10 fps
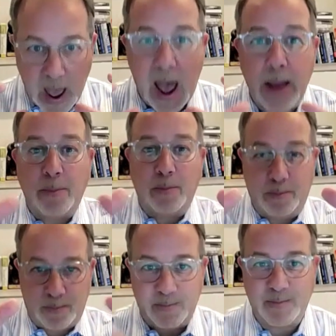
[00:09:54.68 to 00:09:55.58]

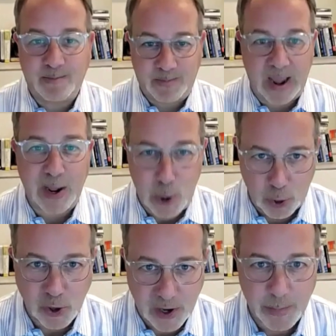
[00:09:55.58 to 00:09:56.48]
I'm taking
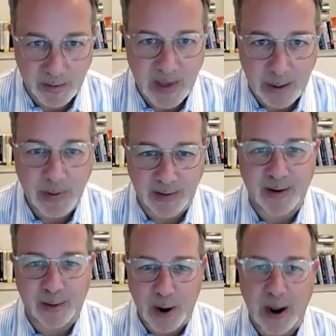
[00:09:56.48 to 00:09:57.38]
ownership of that
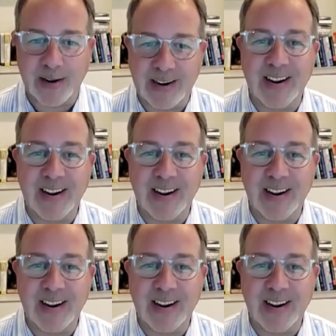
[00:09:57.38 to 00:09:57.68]
pizza, right?